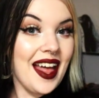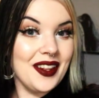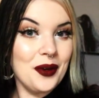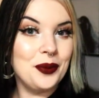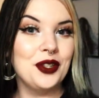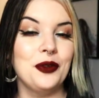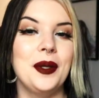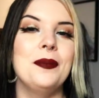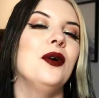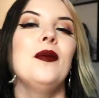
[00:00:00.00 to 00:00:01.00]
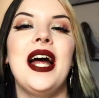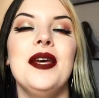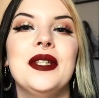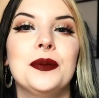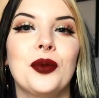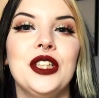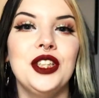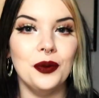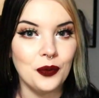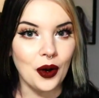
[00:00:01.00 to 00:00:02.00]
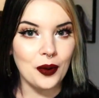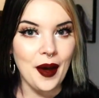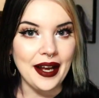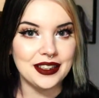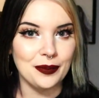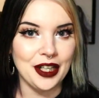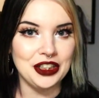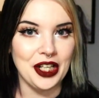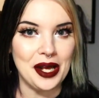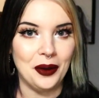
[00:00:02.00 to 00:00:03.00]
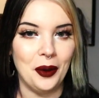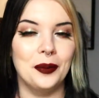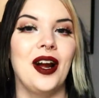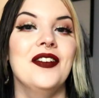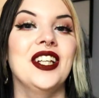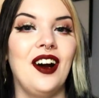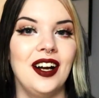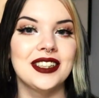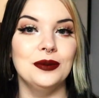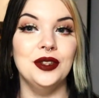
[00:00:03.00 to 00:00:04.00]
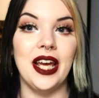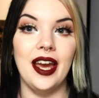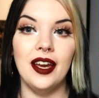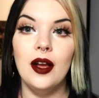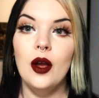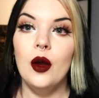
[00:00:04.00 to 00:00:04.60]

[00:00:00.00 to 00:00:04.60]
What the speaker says: Hello beautiful people, my name is Bridget and welcome back to my channel. Hope you're having an awesome day.